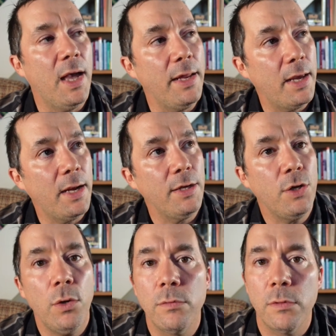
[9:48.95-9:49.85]
And I
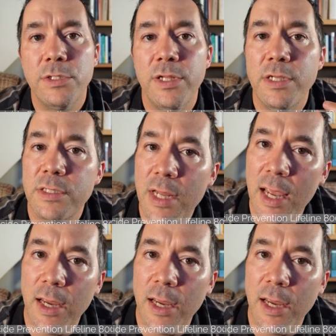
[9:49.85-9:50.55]
don't, to this day,